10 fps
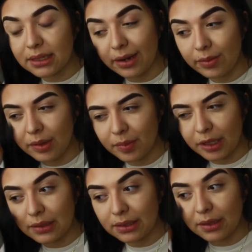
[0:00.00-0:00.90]
i don't want to be
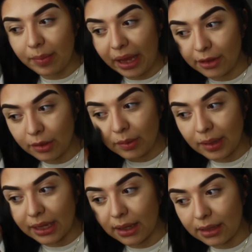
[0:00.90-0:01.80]
using the bathroom
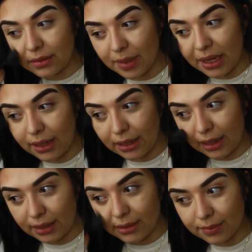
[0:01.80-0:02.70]
like as my like